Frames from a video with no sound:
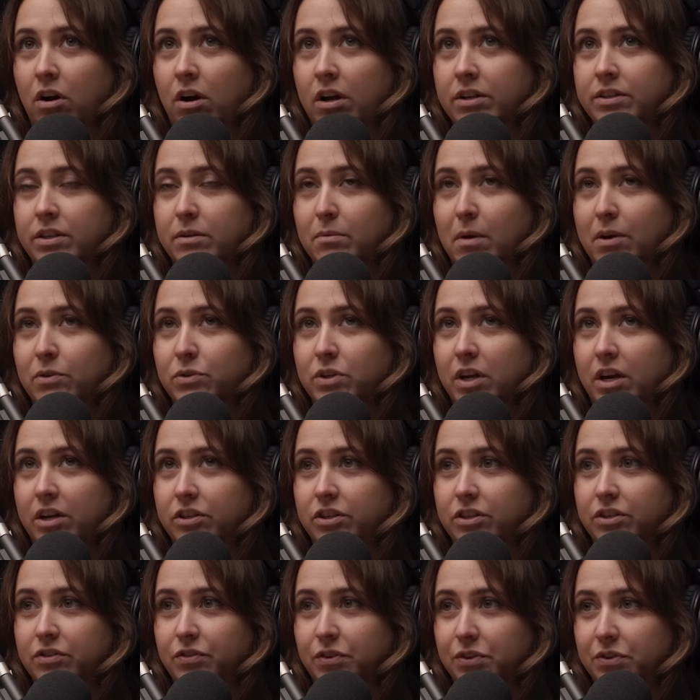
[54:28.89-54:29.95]
awesome. I was
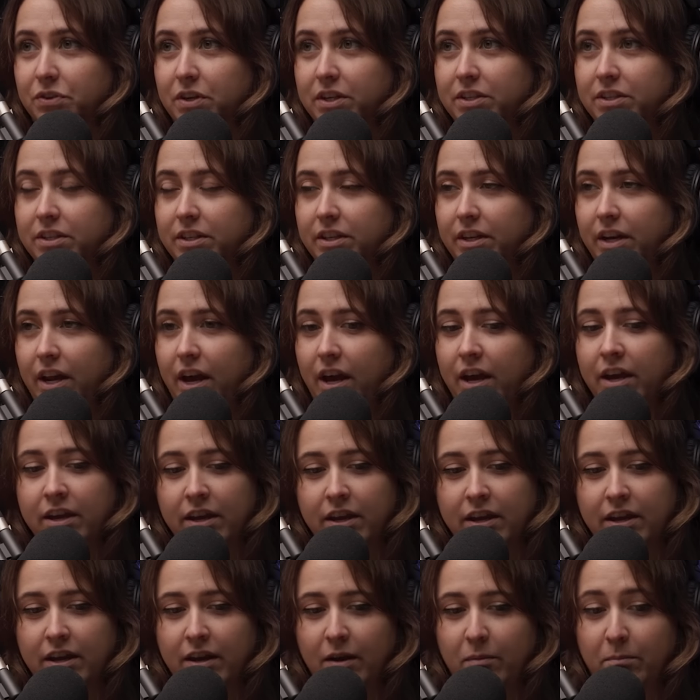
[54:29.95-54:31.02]
nauseous for the rest of the day.
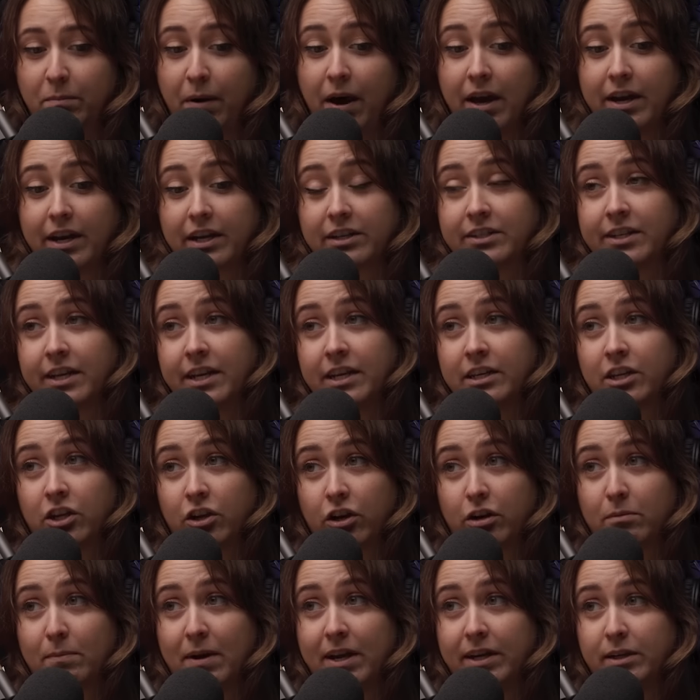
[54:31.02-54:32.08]
But it did
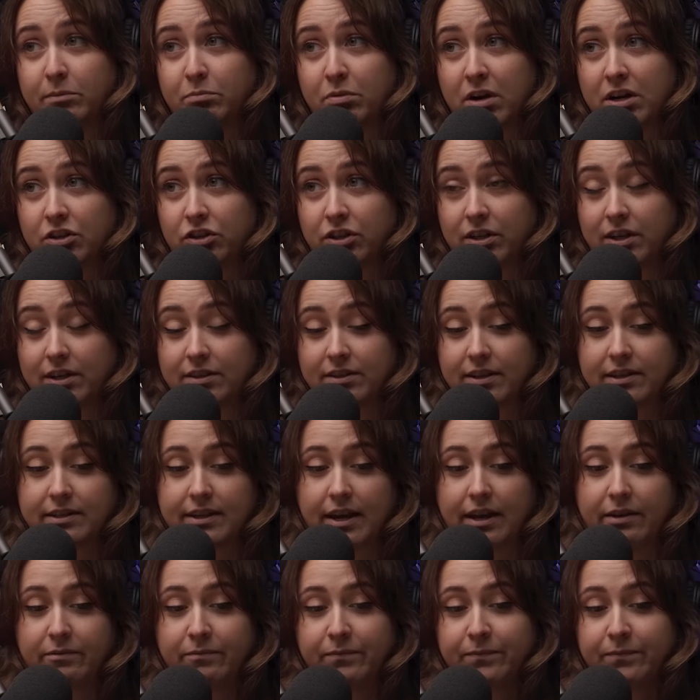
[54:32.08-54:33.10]
cure my depression, as I said.